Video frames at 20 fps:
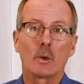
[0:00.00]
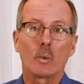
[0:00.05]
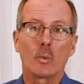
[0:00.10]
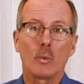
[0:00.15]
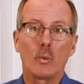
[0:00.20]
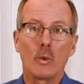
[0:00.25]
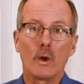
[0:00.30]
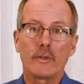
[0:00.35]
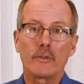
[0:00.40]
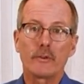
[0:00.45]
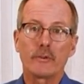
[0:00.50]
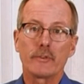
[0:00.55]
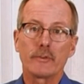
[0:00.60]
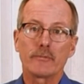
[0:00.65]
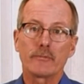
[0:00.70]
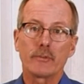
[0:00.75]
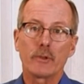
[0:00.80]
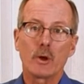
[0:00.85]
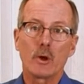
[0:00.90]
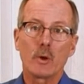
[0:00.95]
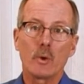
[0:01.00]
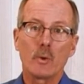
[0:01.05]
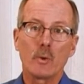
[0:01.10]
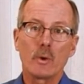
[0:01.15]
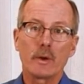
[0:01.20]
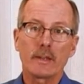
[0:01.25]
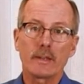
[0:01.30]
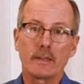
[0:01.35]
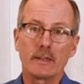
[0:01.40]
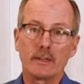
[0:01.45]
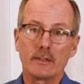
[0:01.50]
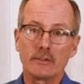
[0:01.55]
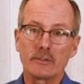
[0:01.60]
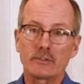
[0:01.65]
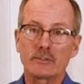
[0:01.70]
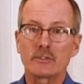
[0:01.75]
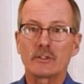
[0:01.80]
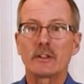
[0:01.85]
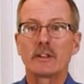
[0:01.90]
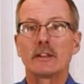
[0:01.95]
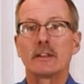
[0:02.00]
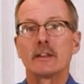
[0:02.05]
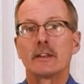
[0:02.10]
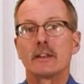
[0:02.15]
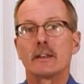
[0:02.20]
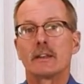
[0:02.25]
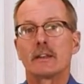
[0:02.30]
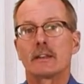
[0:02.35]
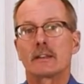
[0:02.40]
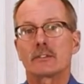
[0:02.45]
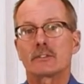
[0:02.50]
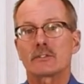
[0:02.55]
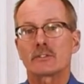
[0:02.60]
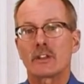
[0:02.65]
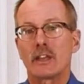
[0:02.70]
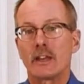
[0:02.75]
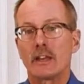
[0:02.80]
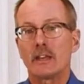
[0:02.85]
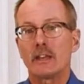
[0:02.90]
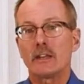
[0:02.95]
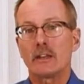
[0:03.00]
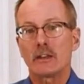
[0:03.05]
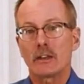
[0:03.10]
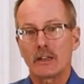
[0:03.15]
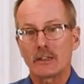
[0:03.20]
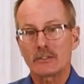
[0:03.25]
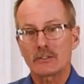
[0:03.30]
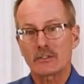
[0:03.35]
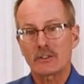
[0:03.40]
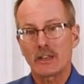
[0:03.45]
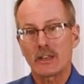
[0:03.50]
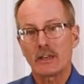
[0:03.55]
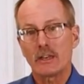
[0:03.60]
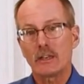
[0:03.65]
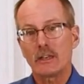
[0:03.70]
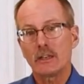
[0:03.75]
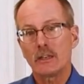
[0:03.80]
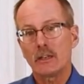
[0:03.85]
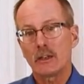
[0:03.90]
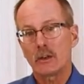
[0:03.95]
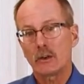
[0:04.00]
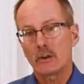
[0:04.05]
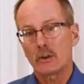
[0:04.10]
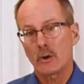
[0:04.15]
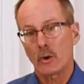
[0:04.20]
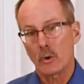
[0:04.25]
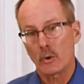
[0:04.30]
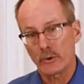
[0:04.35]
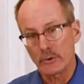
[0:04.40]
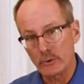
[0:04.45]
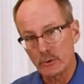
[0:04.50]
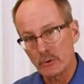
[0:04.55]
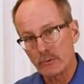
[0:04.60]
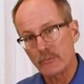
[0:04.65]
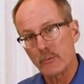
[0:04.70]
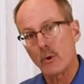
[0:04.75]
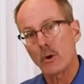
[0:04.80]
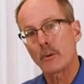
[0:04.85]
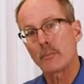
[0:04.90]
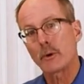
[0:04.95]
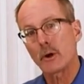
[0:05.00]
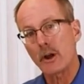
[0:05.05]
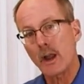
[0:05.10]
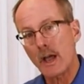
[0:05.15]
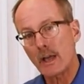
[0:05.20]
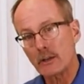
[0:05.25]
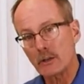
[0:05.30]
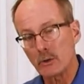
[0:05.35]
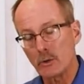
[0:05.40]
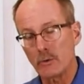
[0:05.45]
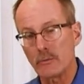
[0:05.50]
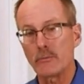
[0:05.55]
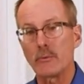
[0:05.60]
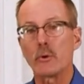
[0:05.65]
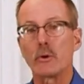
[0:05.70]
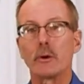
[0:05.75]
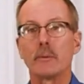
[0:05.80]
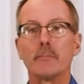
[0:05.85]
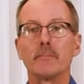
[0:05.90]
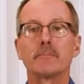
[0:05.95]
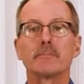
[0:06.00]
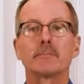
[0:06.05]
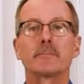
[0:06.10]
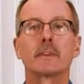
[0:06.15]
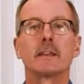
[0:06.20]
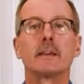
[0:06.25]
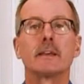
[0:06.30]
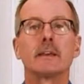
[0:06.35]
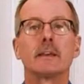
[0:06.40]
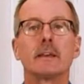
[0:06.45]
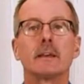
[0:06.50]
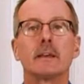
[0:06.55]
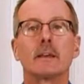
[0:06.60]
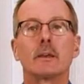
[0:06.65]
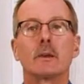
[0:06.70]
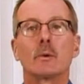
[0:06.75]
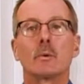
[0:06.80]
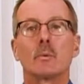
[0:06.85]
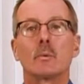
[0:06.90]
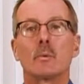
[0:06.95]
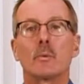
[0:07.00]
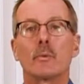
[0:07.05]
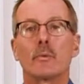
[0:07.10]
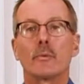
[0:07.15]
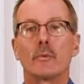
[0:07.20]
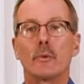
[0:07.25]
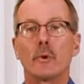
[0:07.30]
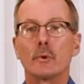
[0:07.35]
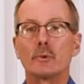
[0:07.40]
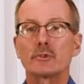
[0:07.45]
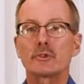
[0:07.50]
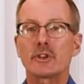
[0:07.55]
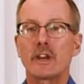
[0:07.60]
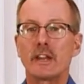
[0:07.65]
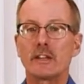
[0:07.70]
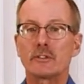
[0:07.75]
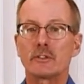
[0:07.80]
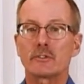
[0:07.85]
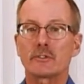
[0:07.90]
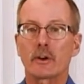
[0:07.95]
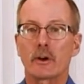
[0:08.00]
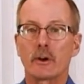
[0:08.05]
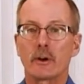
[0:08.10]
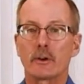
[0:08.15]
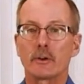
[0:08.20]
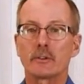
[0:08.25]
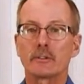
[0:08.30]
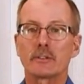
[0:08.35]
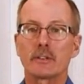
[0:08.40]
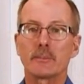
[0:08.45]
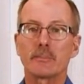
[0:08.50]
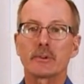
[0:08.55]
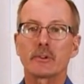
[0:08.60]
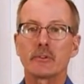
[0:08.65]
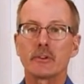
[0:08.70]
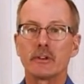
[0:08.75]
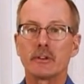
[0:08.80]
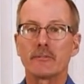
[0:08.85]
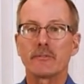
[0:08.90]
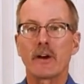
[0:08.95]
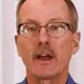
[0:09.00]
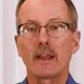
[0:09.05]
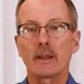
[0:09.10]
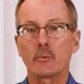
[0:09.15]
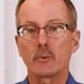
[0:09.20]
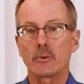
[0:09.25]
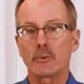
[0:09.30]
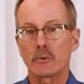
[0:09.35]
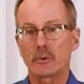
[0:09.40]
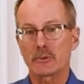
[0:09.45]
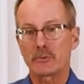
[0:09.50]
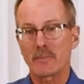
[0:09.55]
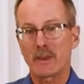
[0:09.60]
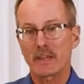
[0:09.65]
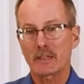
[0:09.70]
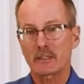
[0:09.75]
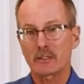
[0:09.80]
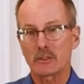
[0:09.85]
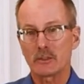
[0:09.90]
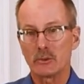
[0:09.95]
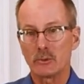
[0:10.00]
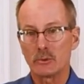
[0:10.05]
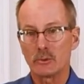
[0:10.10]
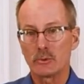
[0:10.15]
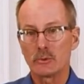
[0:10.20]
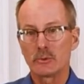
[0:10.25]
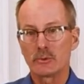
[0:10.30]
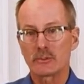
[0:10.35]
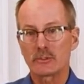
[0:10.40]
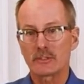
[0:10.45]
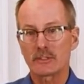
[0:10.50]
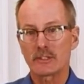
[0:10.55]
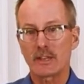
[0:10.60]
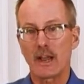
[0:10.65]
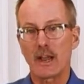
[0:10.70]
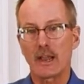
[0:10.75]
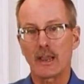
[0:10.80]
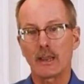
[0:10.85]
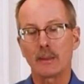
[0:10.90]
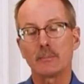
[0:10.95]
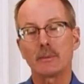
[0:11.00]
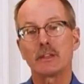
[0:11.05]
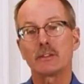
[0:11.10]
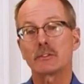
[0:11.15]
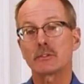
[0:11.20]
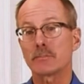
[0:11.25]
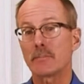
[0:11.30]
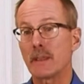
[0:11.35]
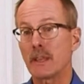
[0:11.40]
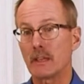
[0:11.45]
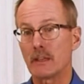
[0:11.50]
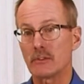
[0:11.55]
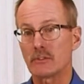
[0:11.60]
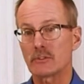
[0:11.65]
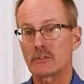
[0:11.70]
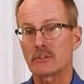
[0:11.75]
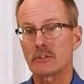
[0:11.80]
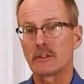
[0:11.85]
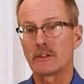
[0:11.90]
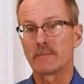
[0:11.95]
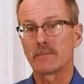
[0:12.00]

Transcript: whether the flow is steady and unsteady, or uniform or non-uniform. Those changes are typically defined with respect to time and space.